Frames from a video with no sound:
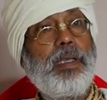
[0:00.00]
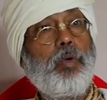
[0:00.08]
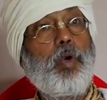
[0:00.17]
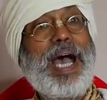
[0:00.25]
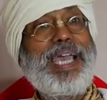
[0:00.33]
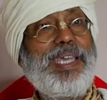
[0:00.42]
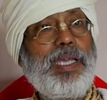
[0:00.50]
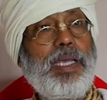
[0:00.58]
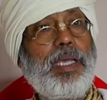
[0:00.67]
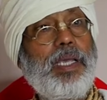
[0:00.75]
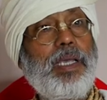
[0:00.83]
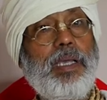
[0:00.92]
Why?
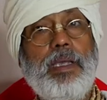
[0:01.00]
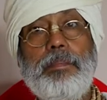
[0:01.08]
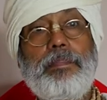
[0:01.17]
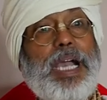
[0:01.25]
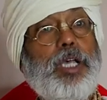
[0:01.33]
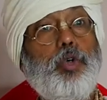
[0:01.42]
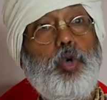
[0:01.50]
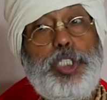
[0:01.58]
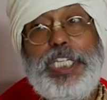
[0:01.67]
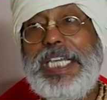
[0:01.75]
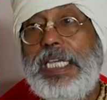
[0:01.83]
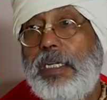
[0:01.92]
Because
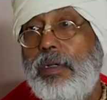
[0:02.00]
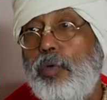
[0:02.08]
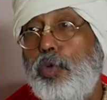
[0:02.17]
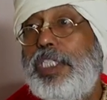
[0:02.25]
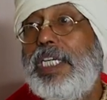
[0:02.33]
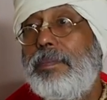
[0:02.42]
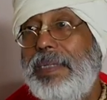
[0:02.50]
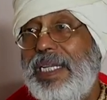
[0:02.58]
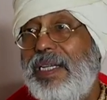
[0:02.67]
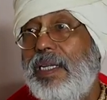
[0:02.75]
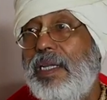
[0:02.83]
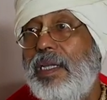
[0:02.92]
Ujir, Ujir
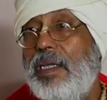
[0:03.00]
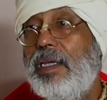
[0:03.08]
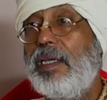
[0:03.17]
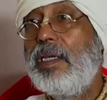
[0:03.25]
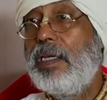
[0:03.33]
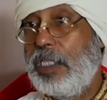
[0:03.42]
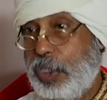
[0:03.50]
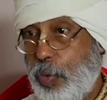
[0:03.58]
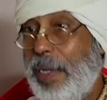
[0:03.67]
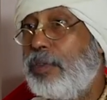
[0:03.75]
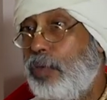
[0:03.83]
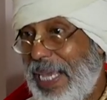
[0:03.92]
means is
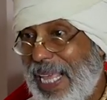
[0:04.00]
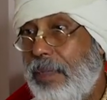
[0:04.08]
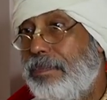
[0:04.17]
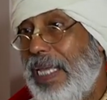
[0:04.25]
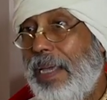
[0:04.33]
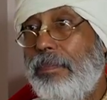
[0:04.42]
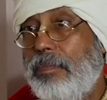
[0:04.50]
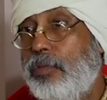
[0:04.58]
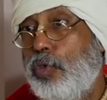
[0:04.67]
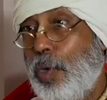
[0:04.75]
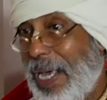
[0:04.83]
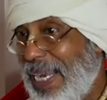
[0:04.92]
going to help them
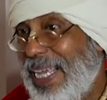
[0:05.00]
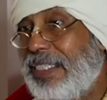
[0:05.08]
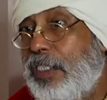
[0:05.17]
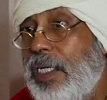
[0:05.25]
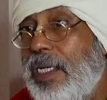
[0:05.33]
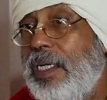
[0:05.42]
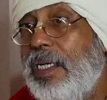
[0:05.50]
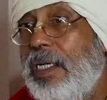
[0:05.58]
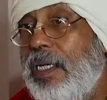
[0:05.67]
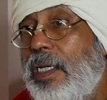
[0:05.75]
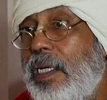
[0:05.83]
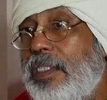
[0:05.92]
to collect
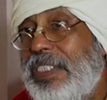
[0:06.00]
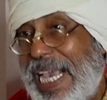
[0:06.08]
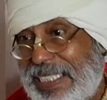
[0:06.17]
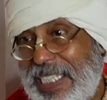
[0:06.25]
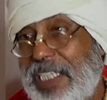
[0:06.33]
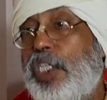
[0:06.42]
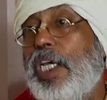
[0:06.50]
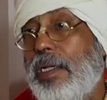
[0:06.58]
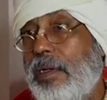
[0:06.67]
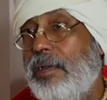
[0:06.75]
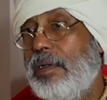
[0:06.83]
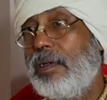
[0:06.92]

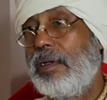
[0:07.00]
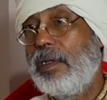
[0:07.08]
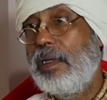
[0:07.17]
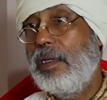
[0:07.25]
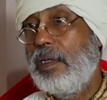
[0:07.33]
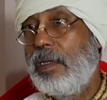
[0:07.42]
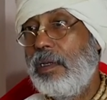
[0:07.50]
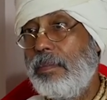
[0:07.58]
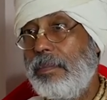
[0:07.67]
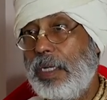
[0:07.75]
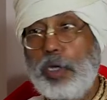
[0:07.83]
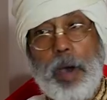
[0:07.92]
taxation.
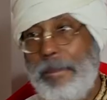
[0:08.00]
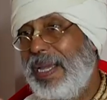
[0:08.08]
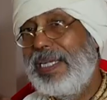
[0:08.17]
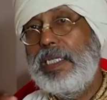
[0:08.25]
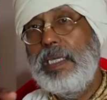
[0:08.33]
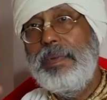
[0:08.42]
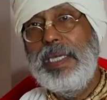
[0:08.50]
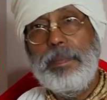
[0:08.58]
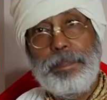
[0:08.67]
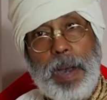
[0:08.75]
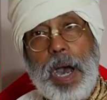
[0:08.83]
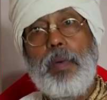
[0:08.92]
The government
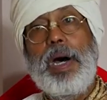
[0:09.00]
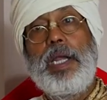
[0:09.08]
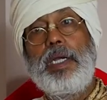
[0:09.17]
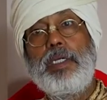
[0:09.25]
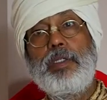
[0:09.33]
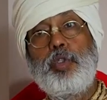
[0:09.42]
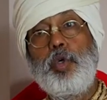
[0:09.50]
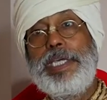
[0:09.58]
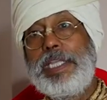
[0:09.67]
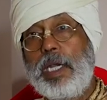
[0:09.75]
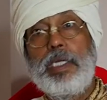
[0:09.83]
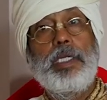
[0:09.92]
giving power to
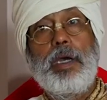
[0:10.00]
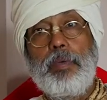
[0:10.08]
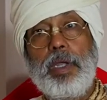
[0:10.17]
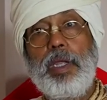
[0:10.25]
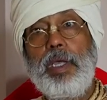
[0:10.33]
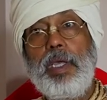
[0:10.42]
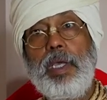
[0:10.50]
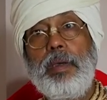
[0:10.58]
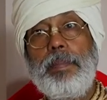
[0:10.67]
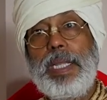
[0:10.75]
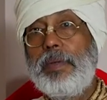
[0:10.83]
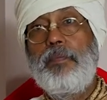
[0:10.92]
Hiranya Govardhan.
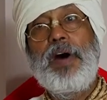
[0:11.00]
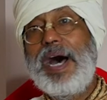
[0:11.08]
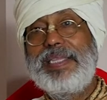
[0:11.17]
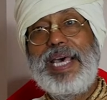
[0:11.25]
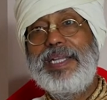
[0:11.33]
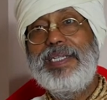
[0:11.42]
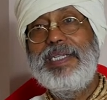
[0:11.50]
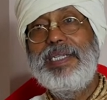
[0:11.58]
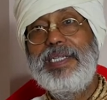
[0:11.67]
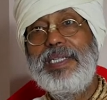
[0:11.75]
man father,